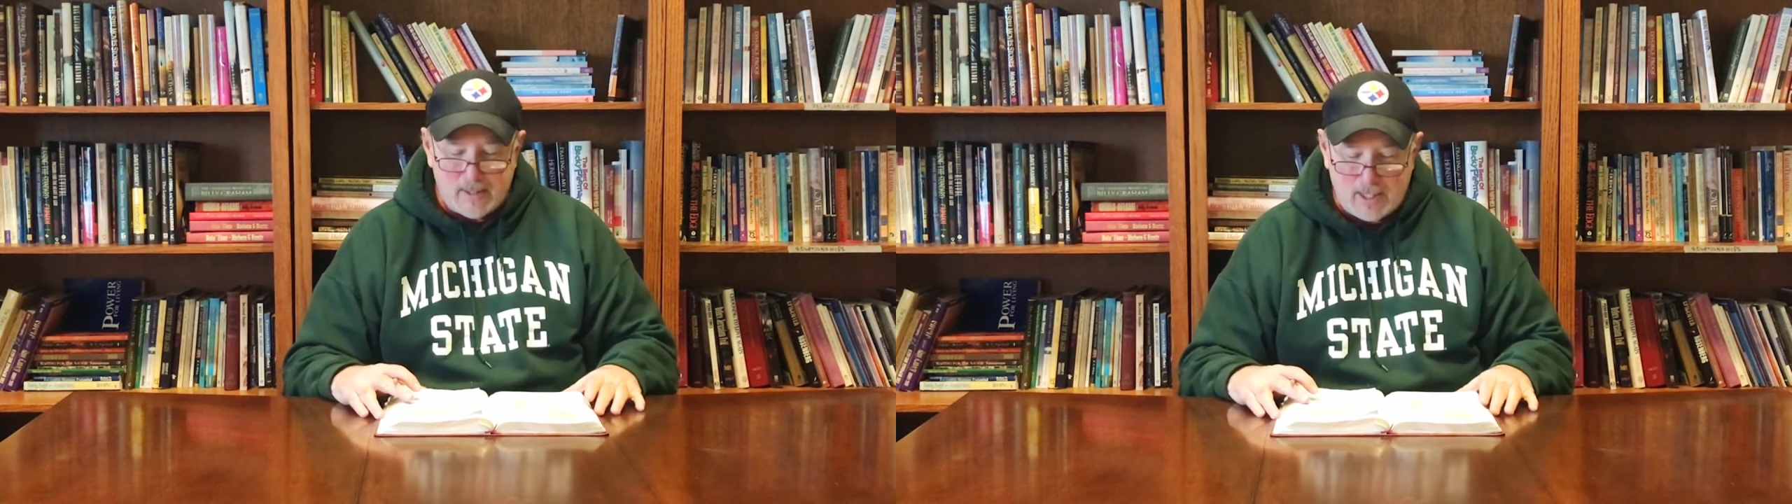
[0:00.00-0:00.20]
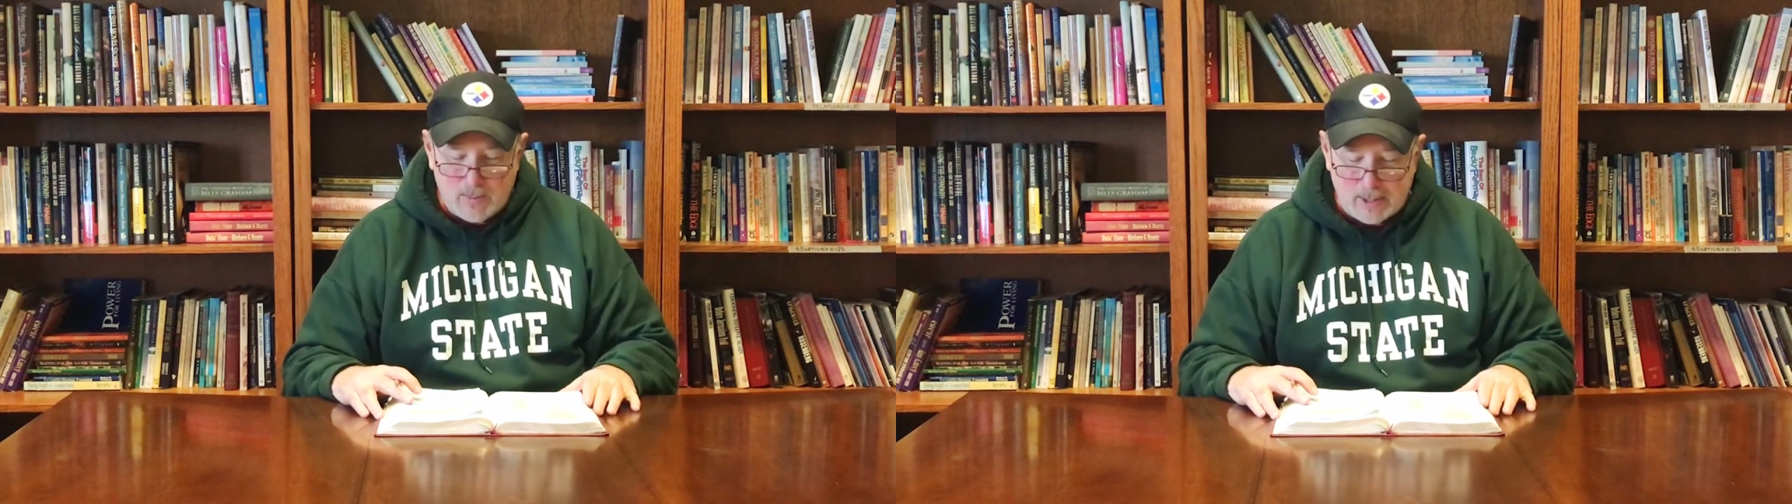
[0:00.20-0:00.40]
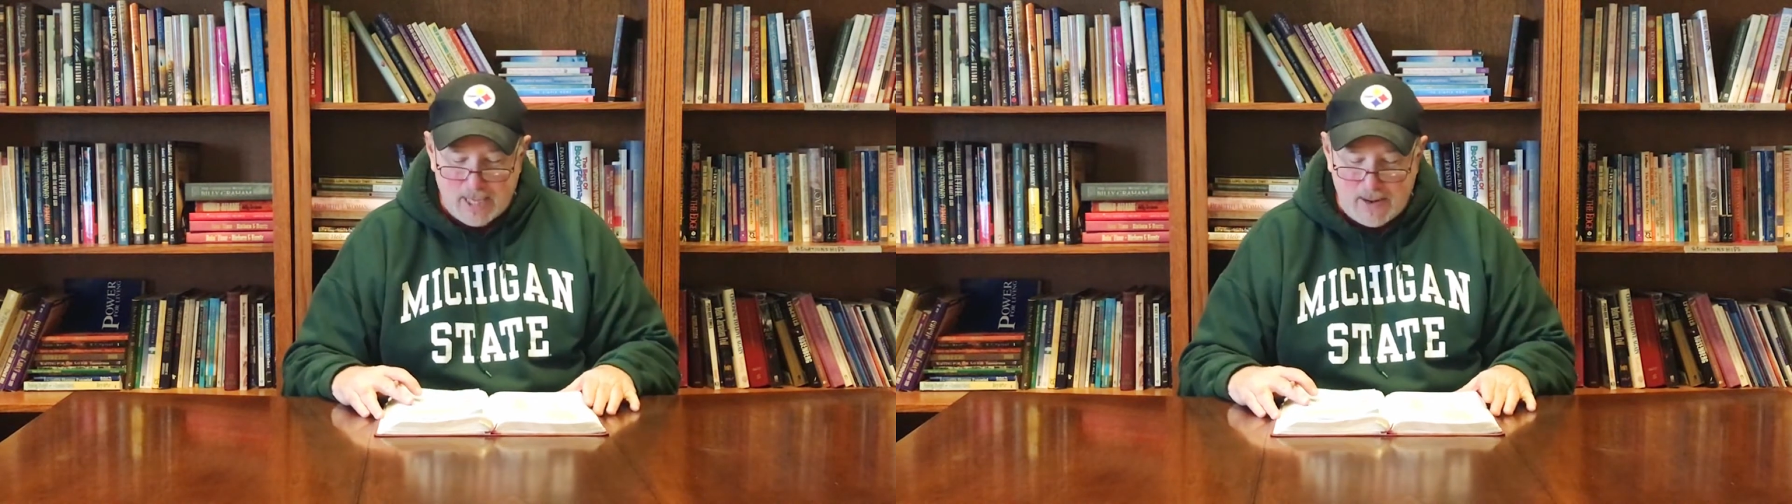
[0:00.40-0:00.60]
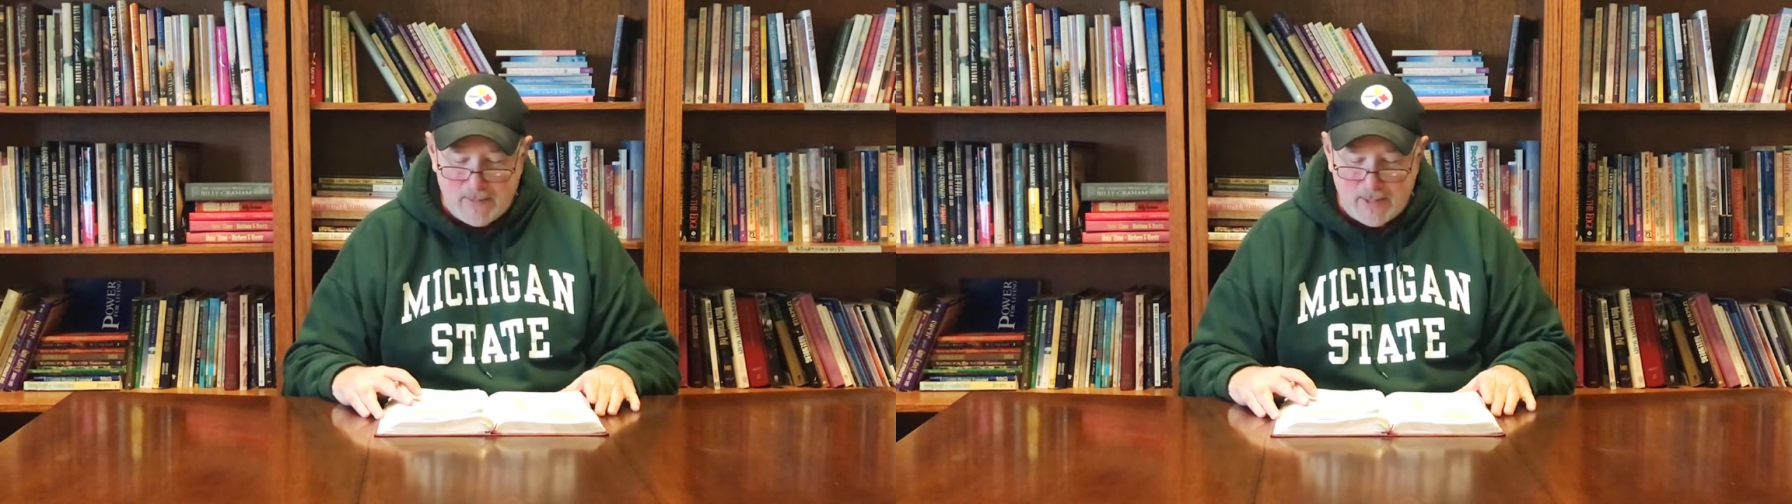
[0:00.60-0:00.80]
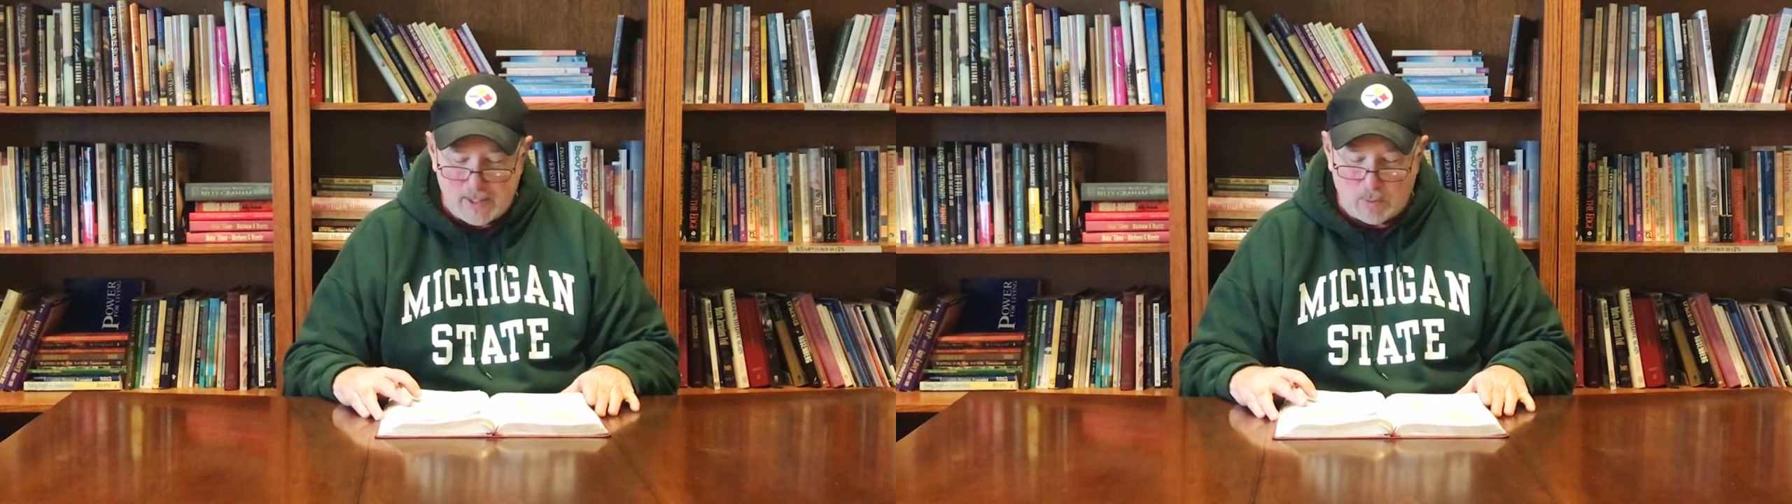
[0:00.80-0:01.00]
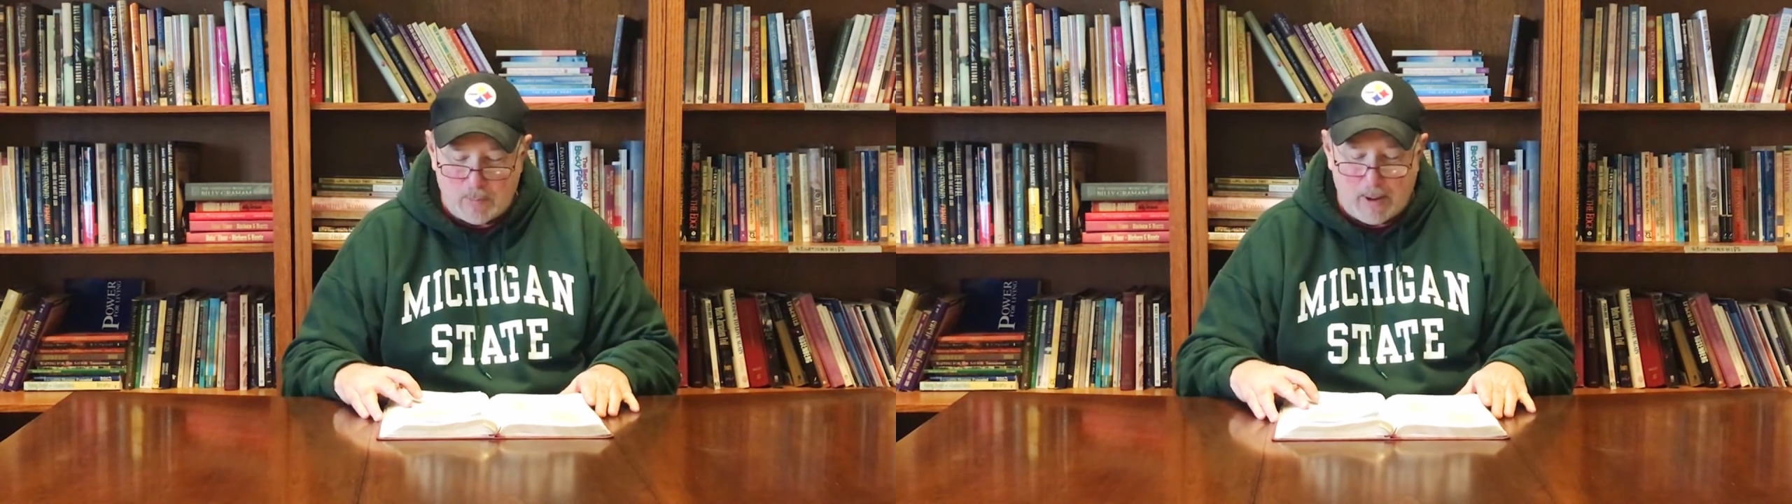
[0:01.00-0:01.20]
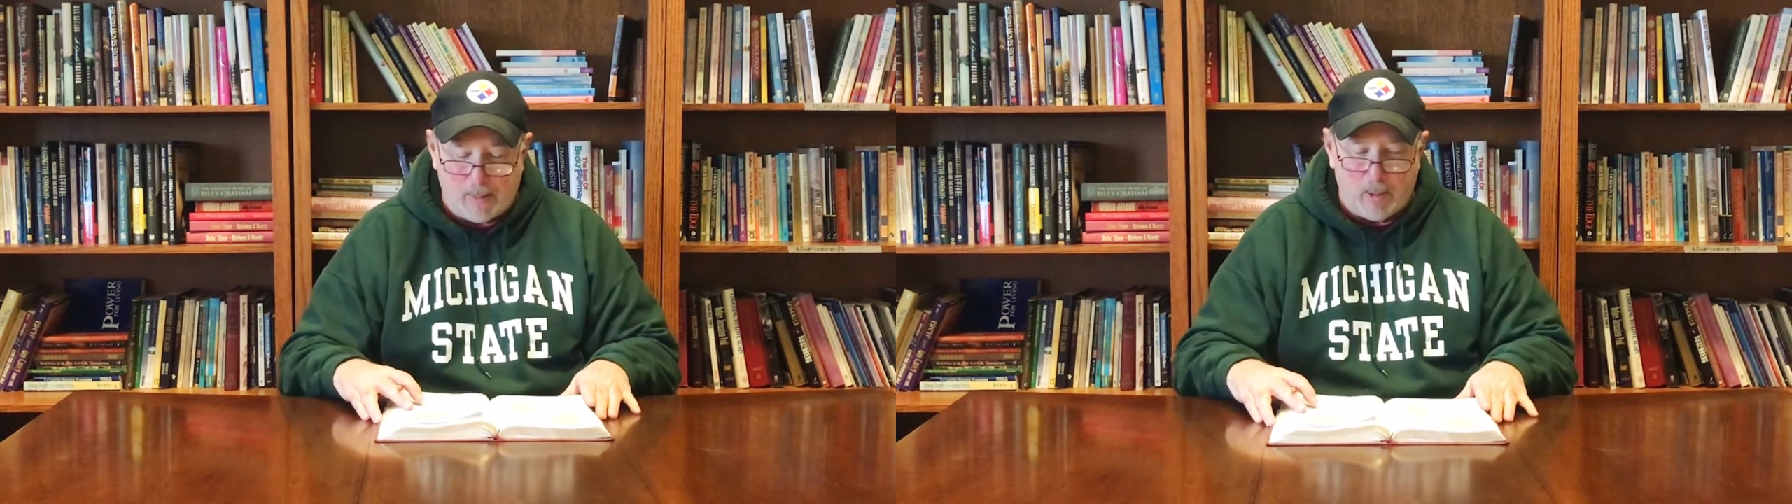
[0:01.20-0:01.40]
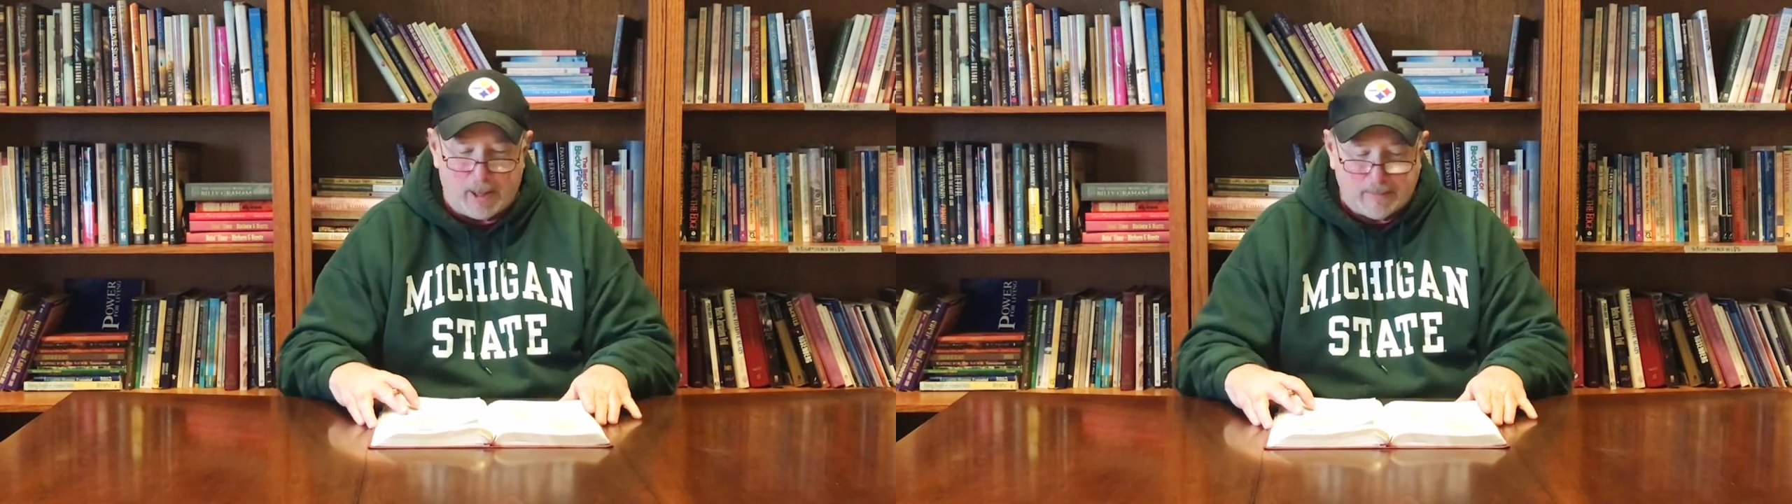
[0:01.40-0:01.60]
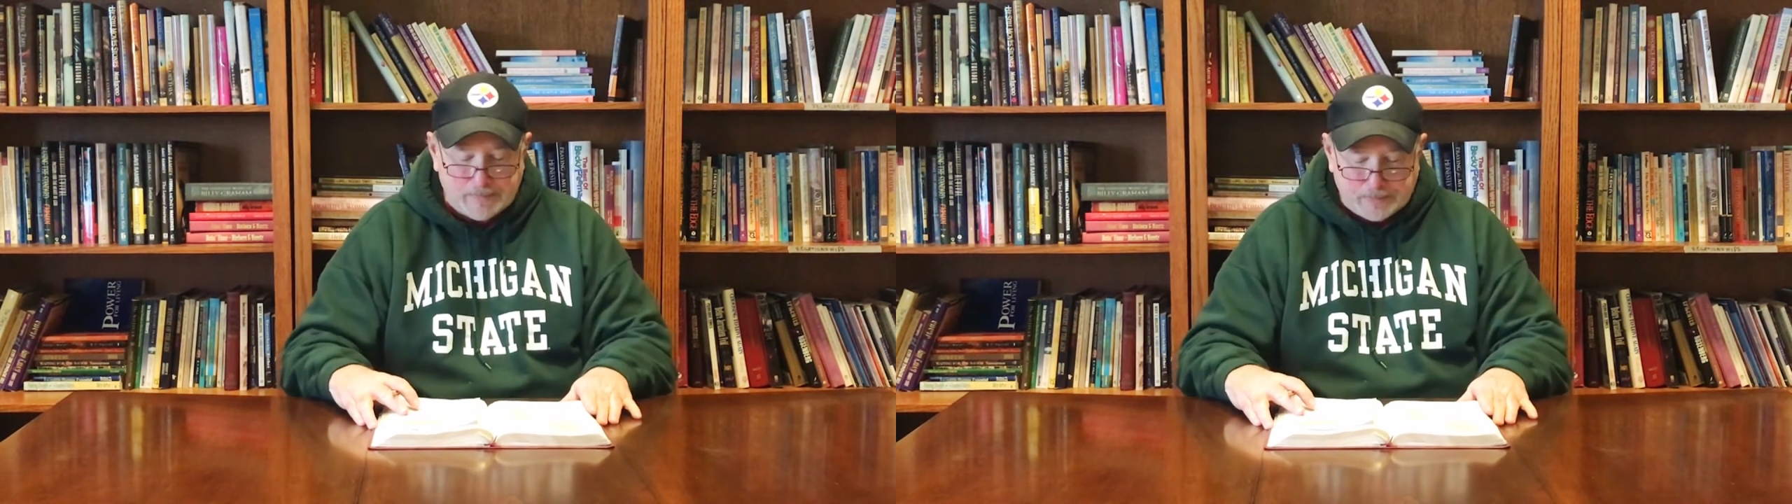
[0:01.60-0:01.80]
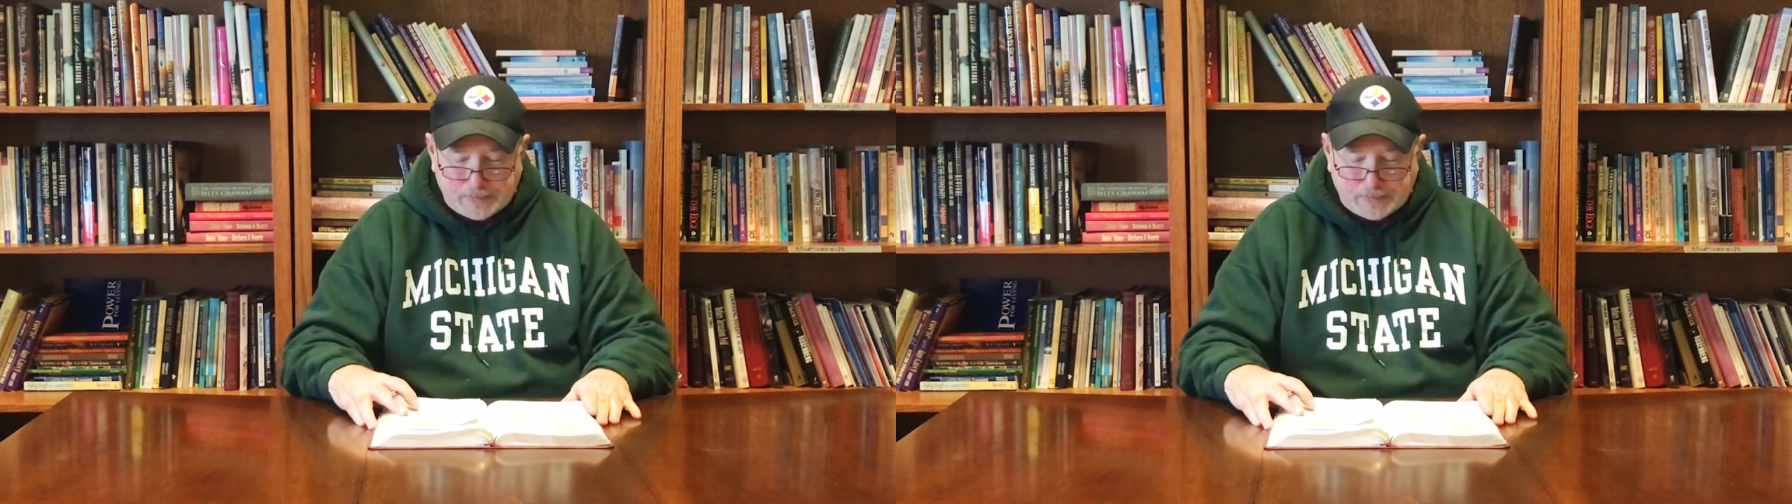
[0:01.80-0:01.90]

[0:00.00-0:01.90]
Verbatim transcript: See, what David is remembering